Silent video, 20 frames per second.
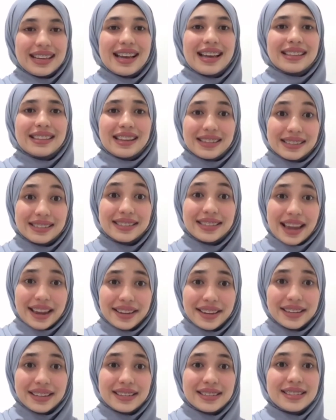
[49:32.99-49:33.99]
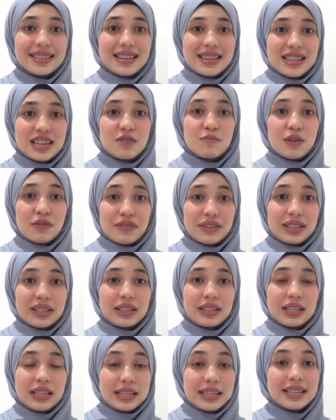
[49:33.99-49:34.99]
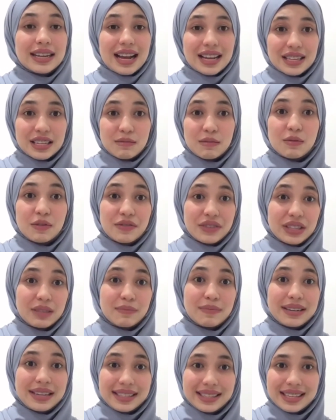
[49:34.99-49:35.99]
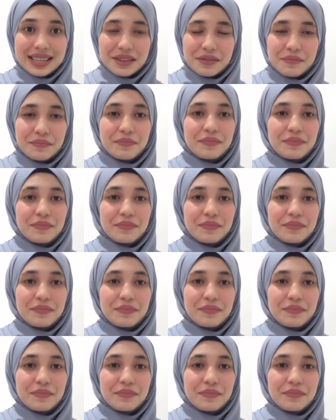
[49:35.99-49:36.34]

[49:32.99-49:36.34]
there is changes in a customer profitability,